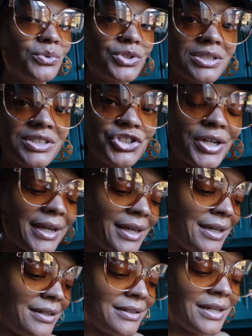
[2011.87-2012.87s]
just to check
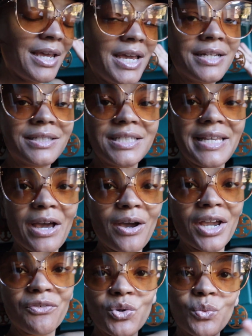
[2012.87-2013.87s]
in, see how
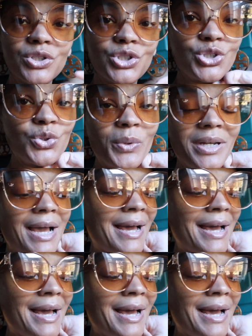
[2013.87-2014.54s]
everyone's doing.